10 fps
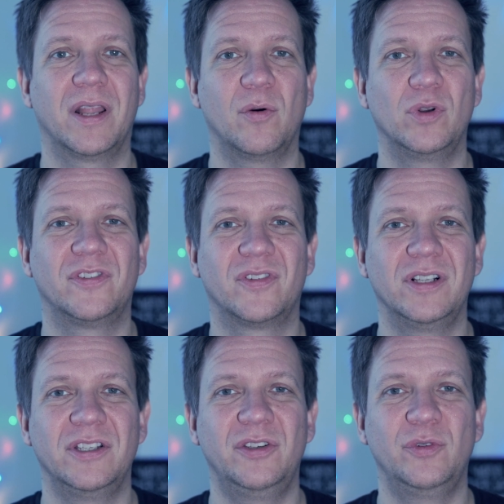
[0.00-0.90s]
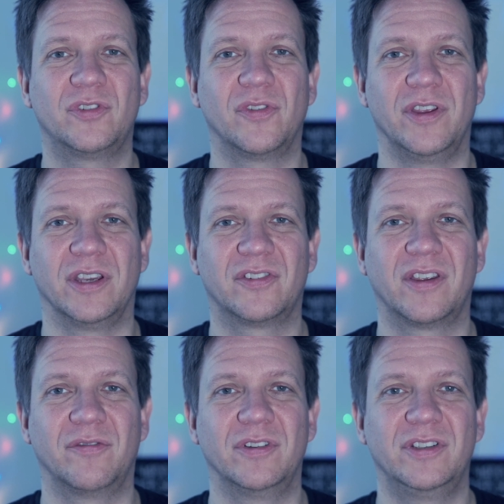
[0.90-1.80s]
I will still use the
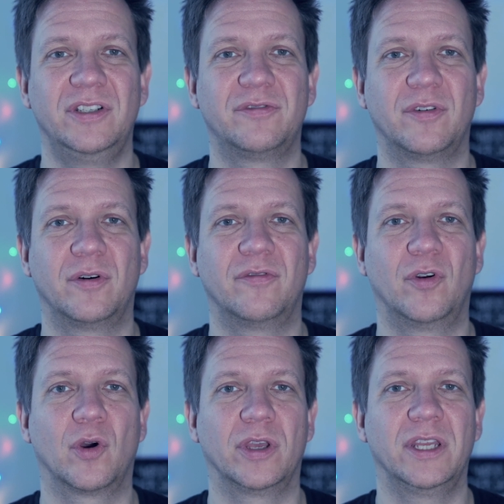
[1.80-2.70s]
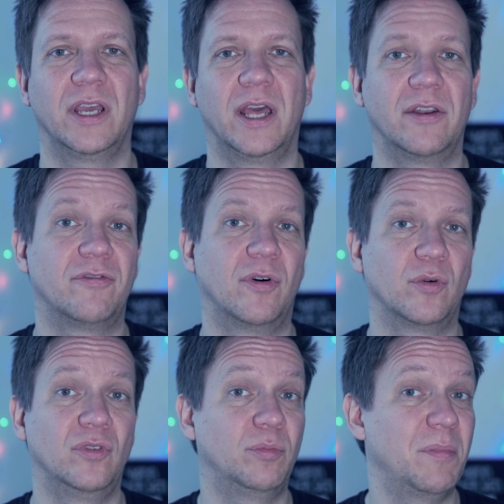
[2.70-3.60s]
X70 for vlogging and
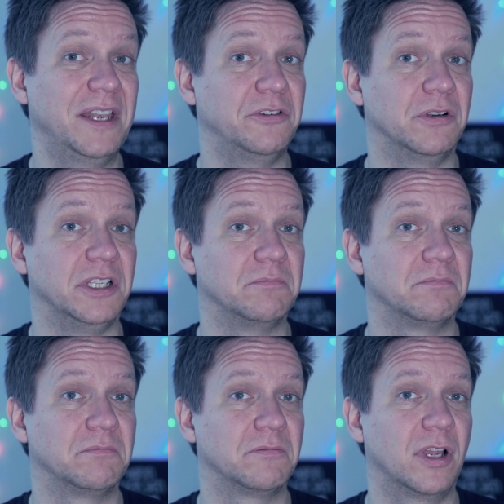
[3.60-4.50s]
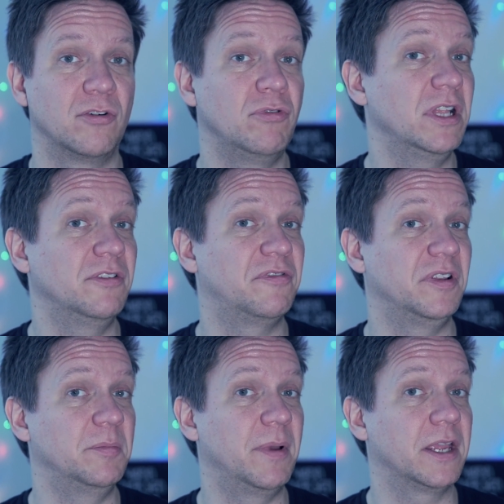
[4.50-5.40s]
focus manually. A real
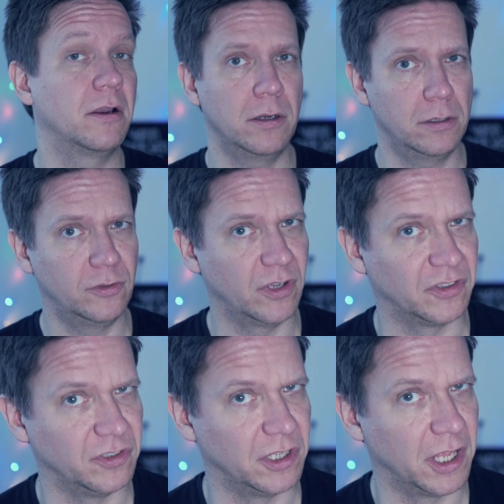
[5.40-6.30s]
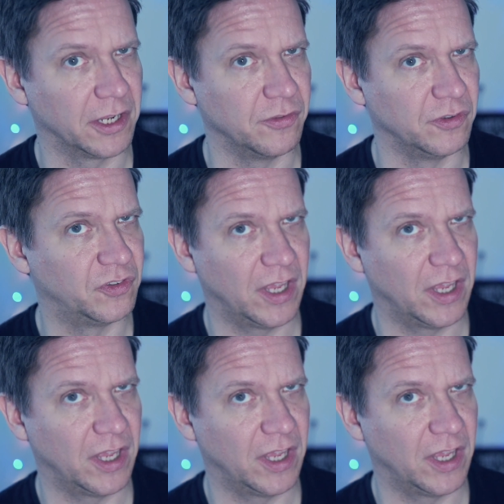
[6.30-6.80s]
filmmaker does it like this